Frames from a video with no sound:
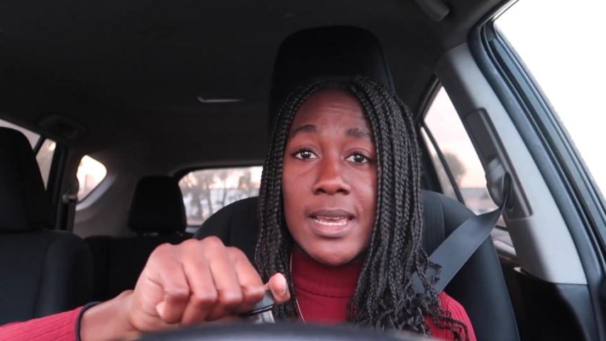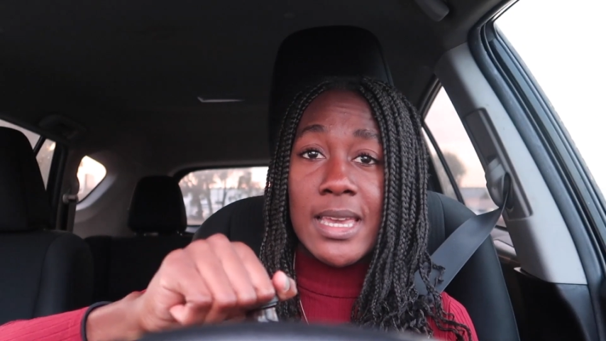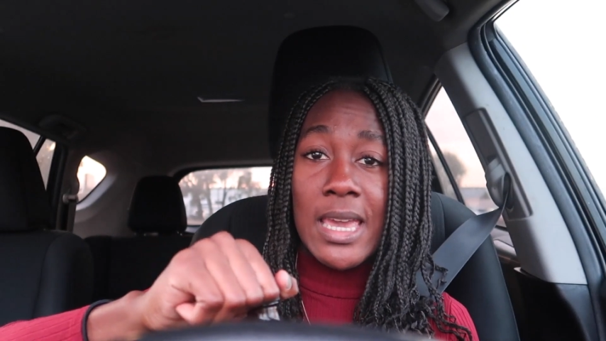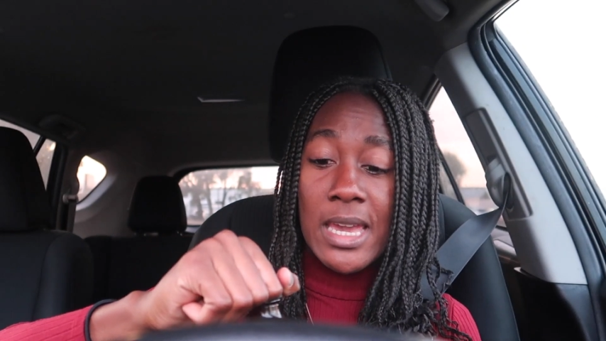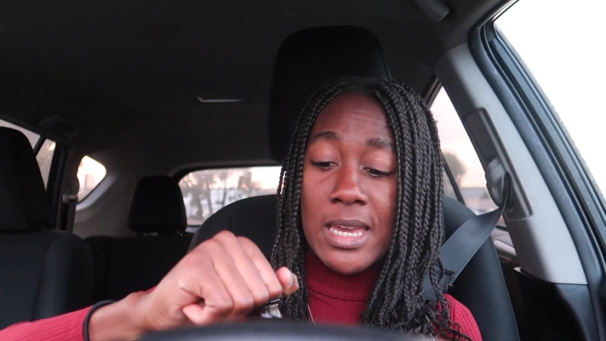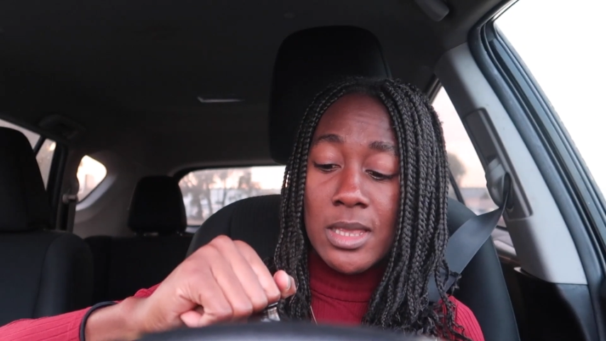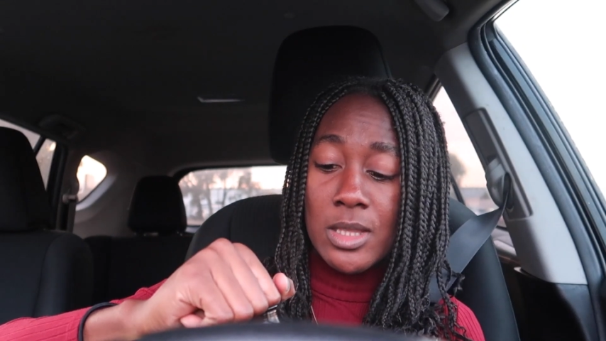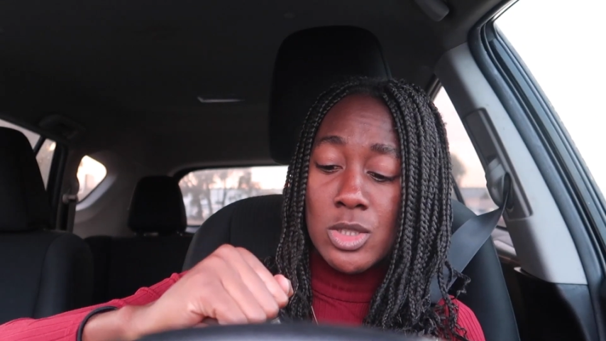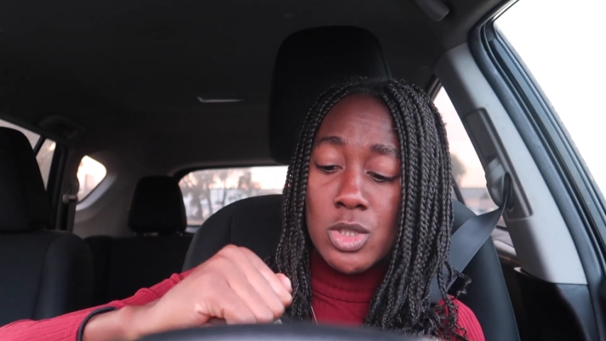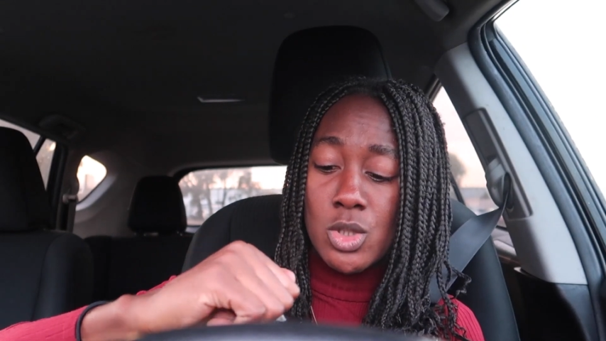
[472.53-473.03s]

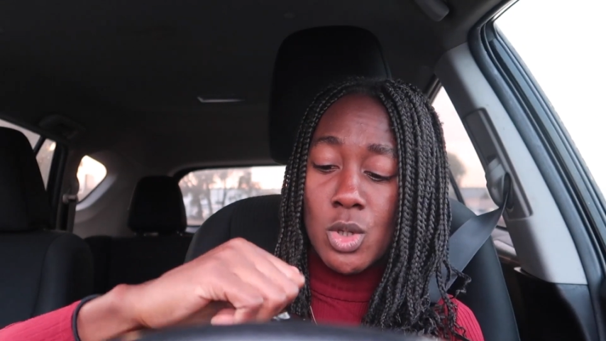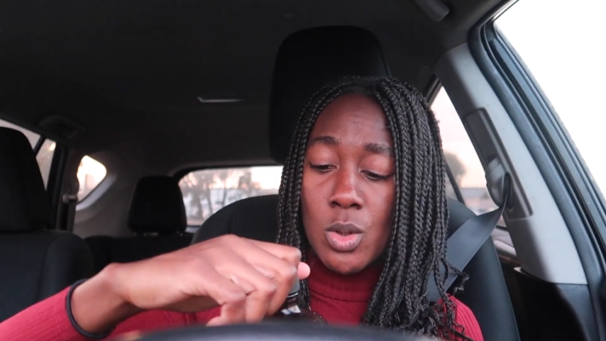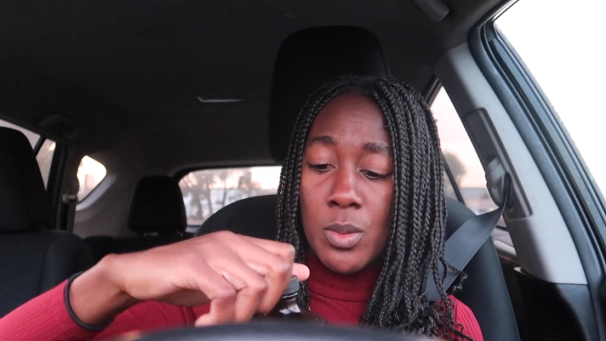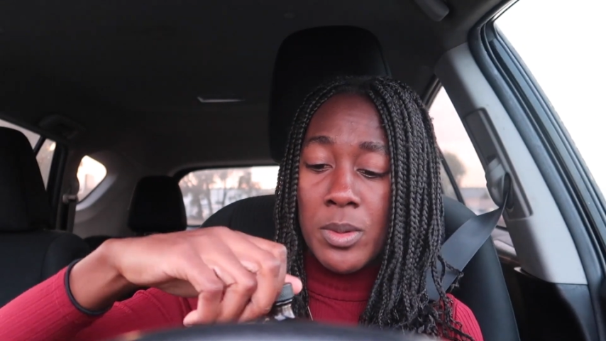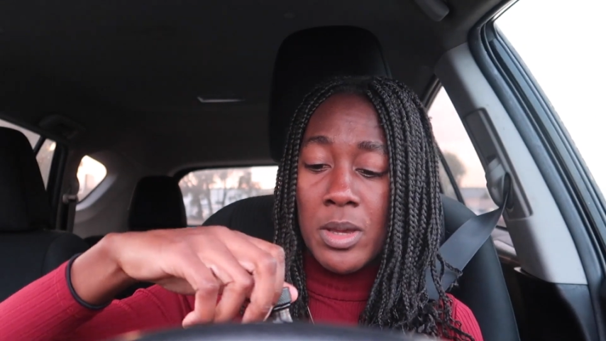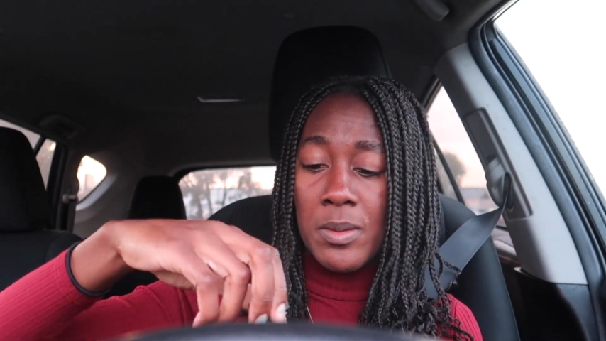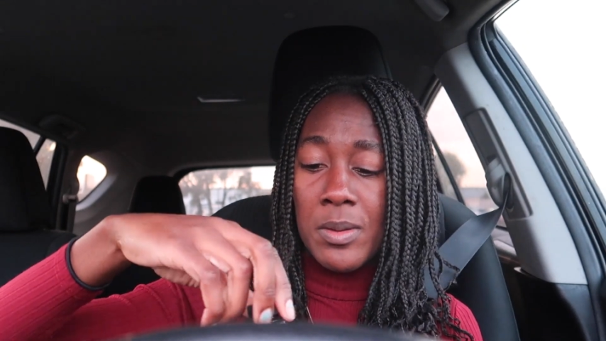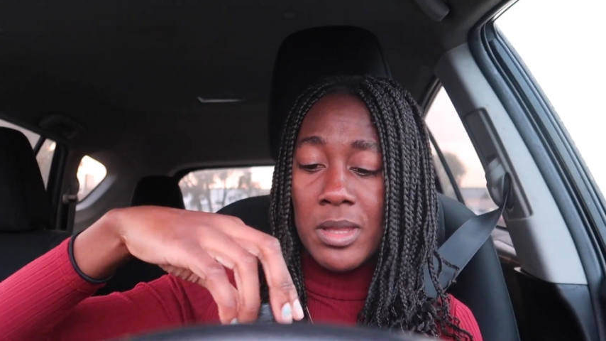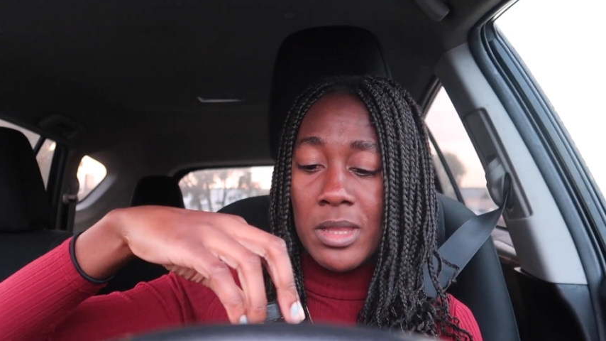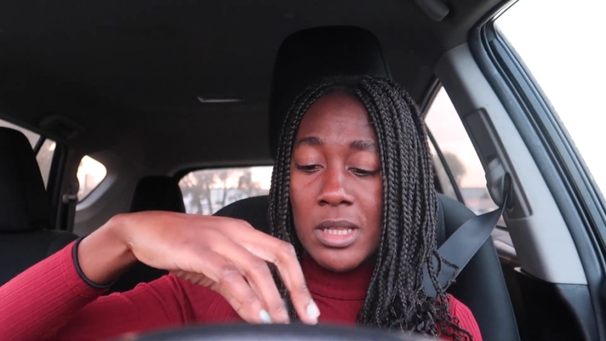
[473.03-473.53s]
Caitlin told
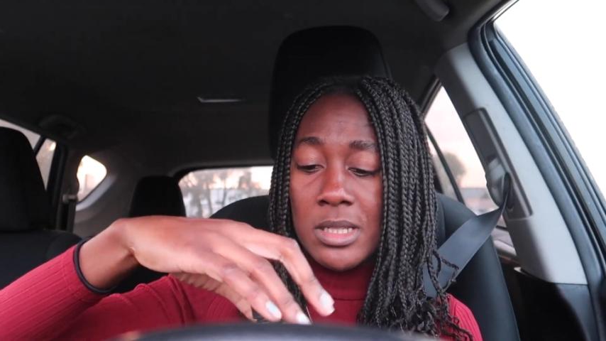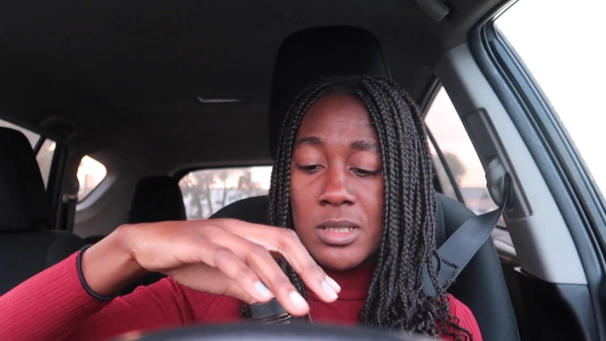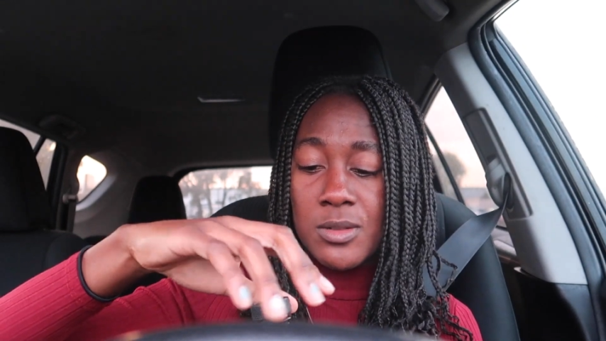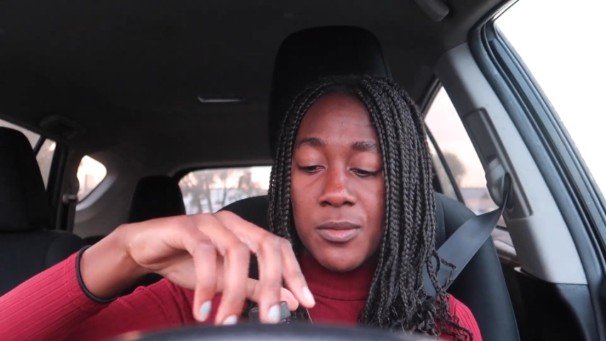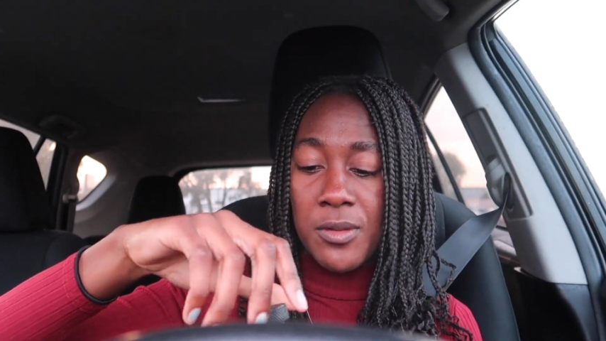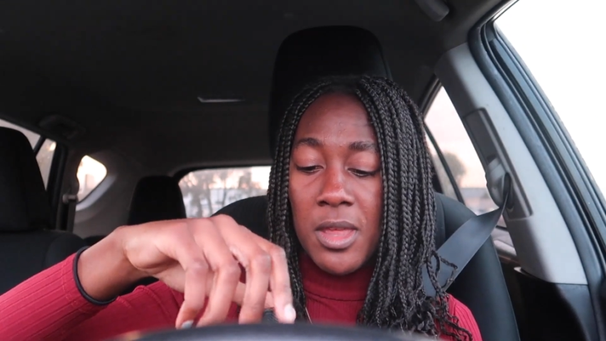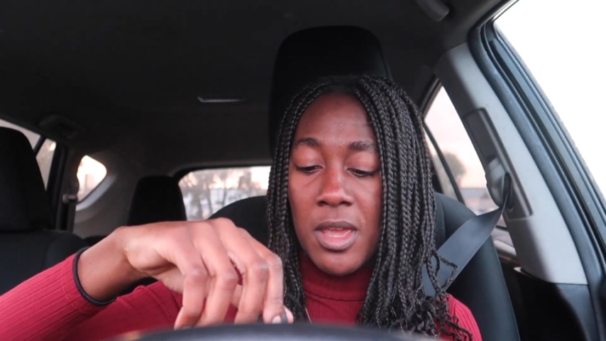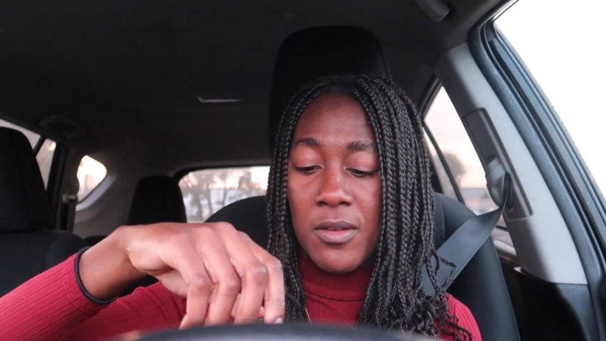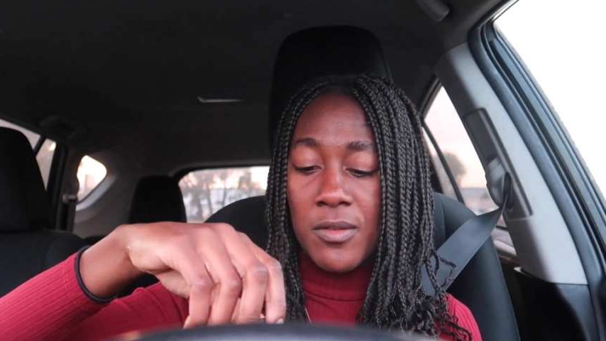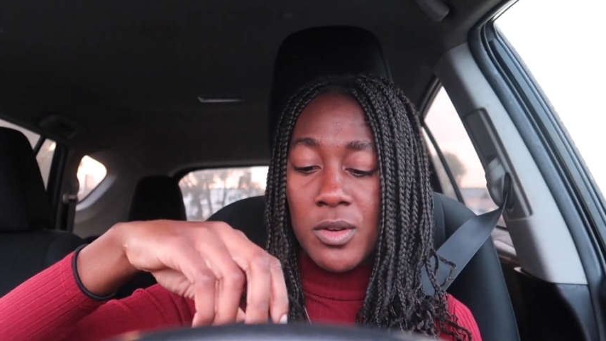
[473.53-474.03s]
me about this
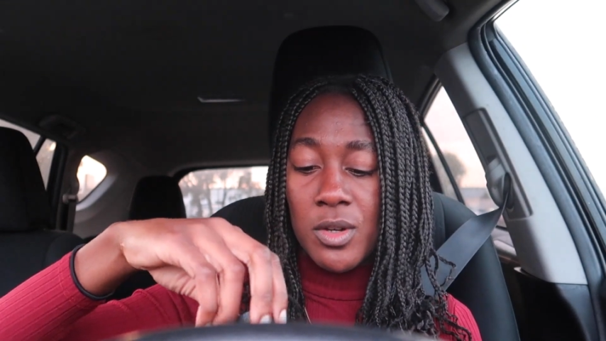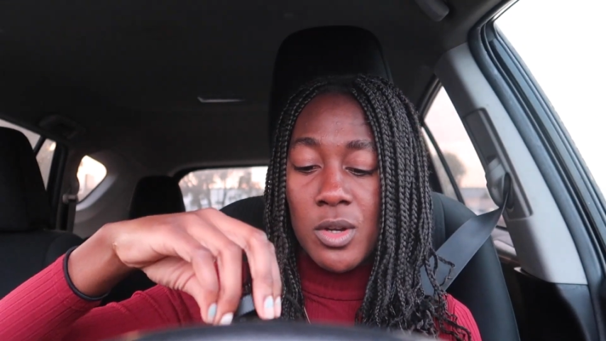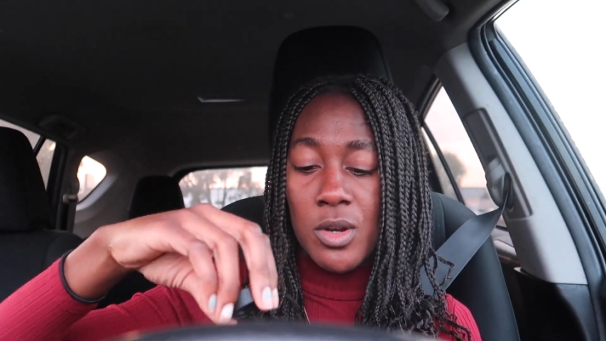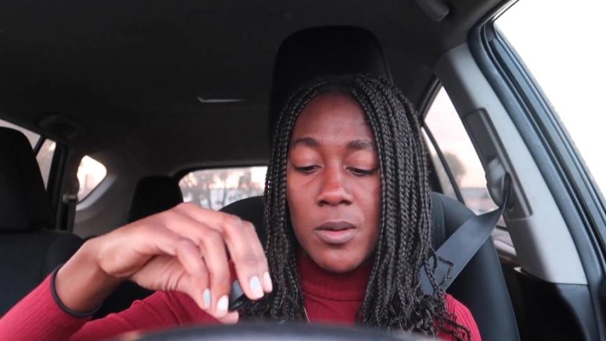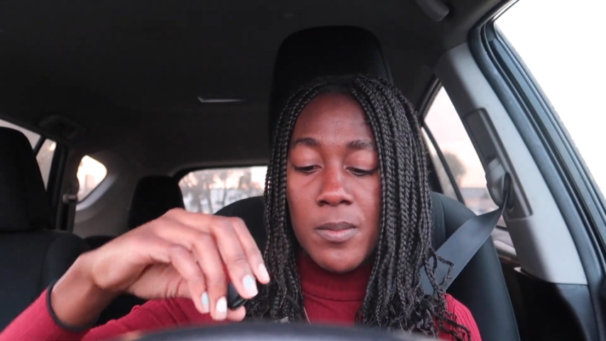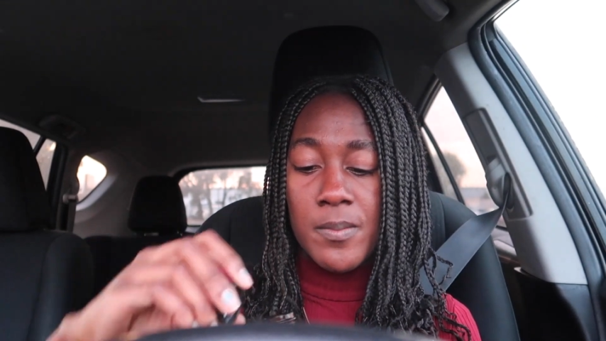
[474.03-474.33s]
flavor.